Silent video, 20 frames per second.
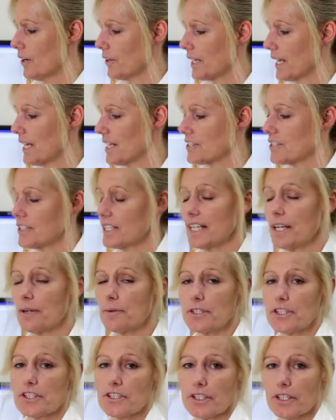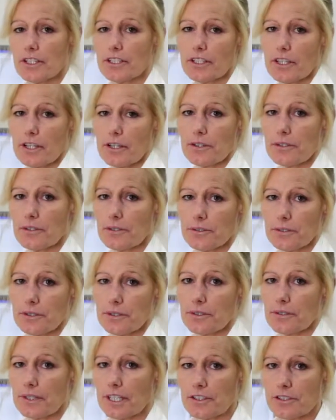Okay, so now we're just going to go
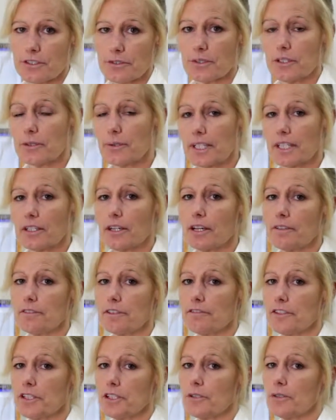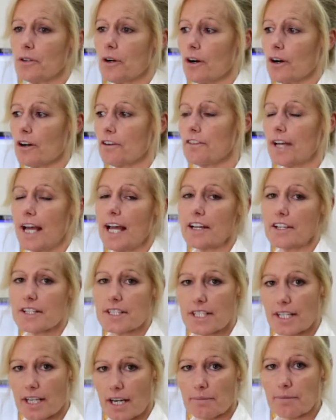through and do a quick overview of how to
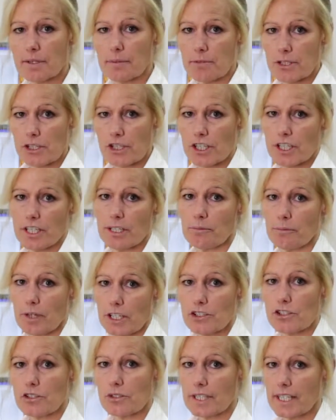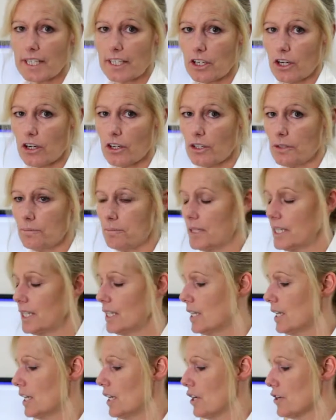set up the machine once you get home.
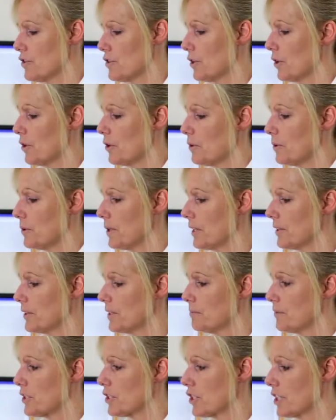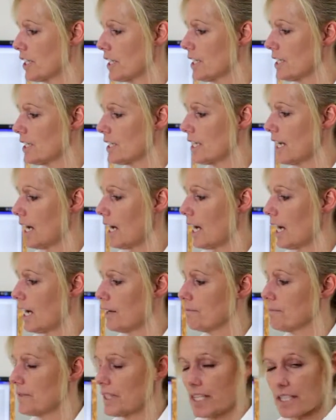So the machine,
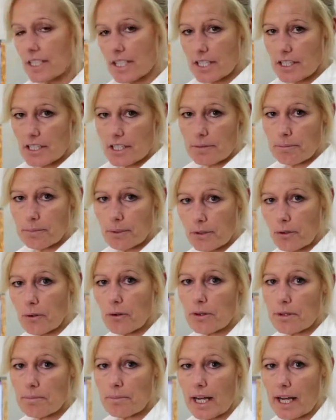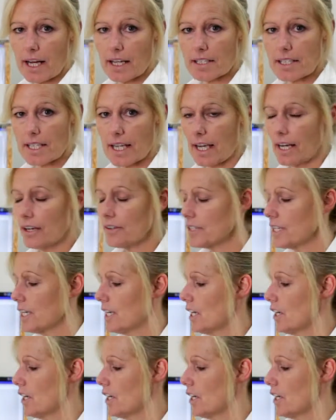it's easy to put all the parts out.